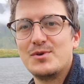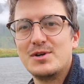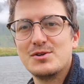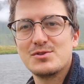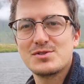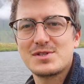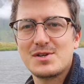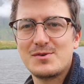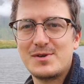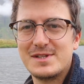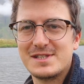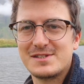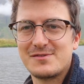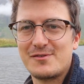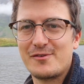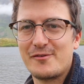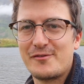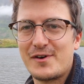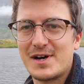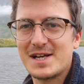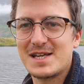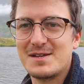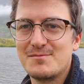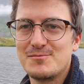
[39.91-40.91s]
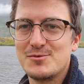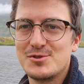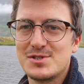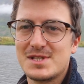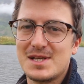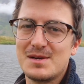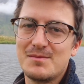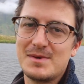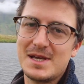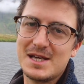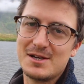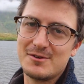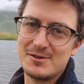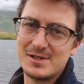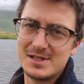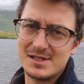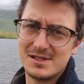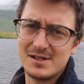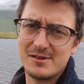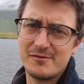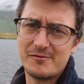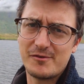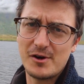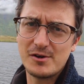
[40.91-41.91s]
We also went to the Viking Museum here
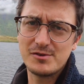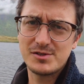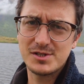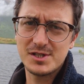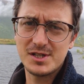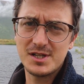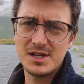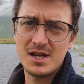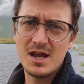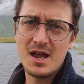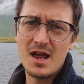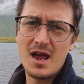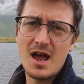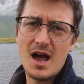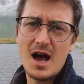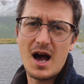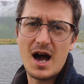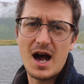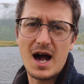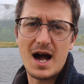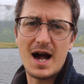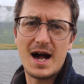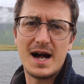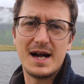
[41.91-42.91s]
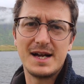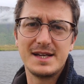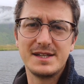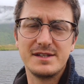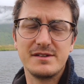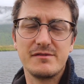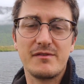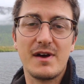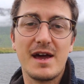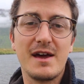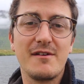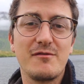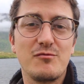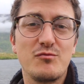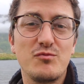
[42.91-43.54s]
in Lofoten, and they've